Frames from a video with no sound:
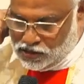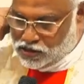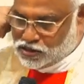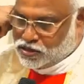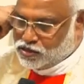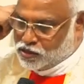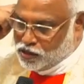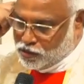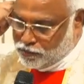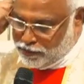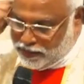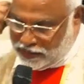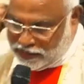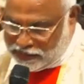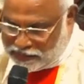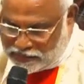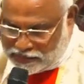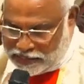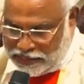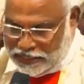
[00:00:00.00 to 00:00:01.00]
you so
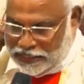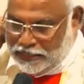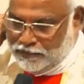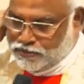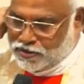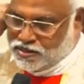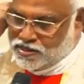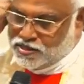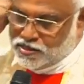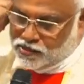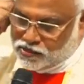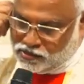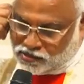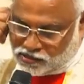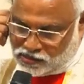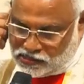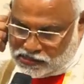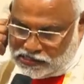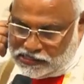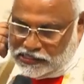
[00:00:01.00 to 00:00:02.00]
many times,
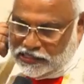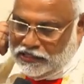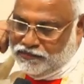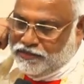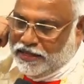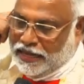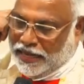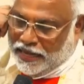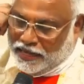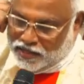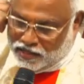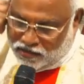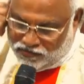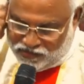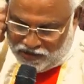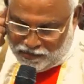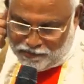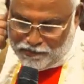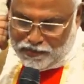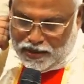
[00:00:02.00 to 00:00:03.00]
don't leave the hand of
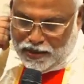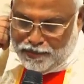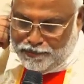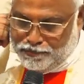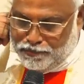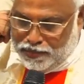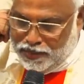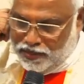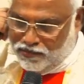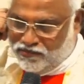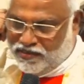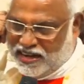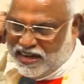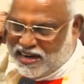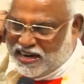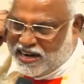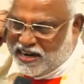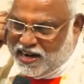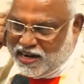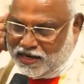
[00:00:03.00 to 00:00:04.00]
your mommy.
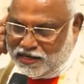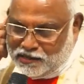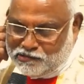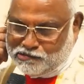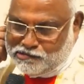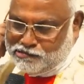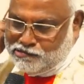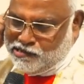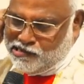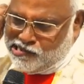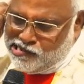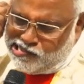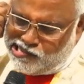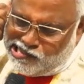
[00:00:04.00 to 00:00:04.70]
Where are you doing?